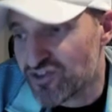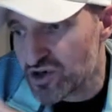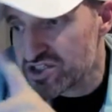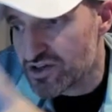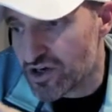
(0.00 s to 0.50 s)
the
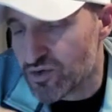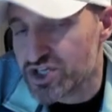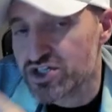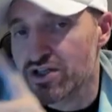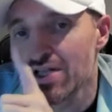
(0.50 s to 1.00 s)
first
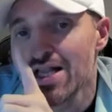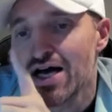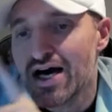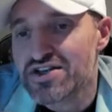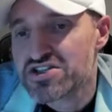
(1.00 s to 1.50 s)
original
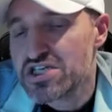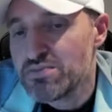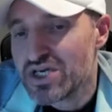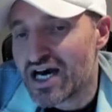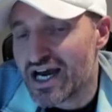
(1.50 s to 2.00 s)
uh,
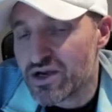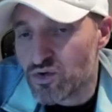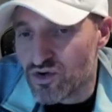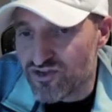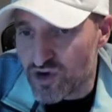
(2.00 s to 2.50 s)
CPI
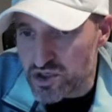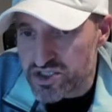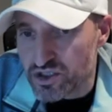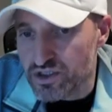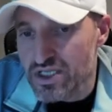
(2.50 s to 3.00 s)

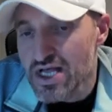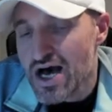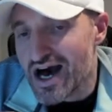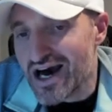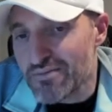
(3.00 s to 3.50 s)
reversal
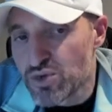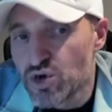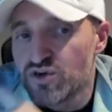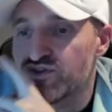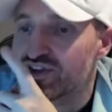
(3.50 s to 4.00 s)
uh,
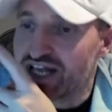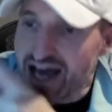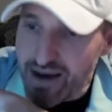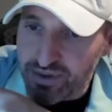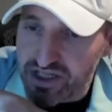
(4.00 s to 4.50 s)
move that
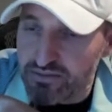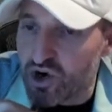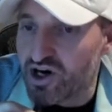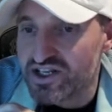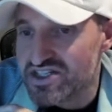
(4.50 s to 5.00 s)
happened in the
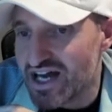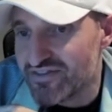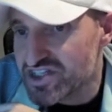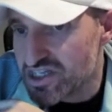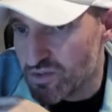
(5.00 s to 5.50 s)
markets. And
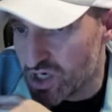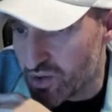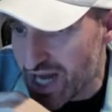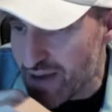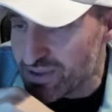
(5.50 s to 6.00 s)
obviously, we know
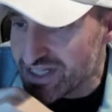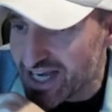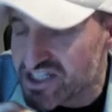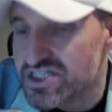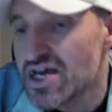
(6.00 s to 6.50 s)
what happened
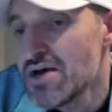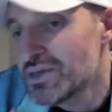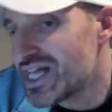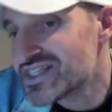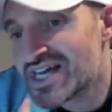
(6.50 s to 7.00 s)
next.
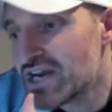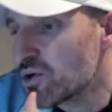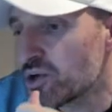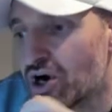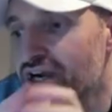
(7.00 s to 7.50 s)
But that's kind of
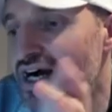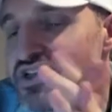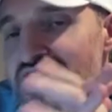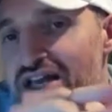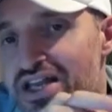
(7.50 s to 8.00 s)
where we are,
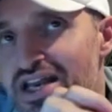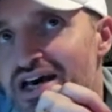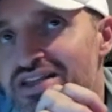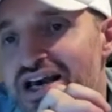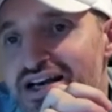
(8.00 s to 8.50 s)
guys. And, and
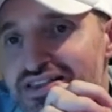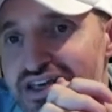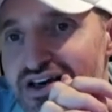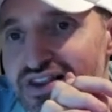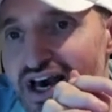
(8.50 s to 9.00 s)
uh, the
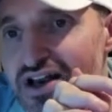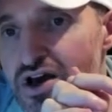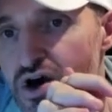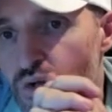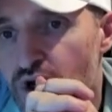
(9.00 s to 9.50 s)
idea
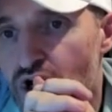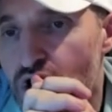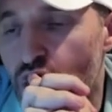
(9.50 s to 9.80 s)
that we are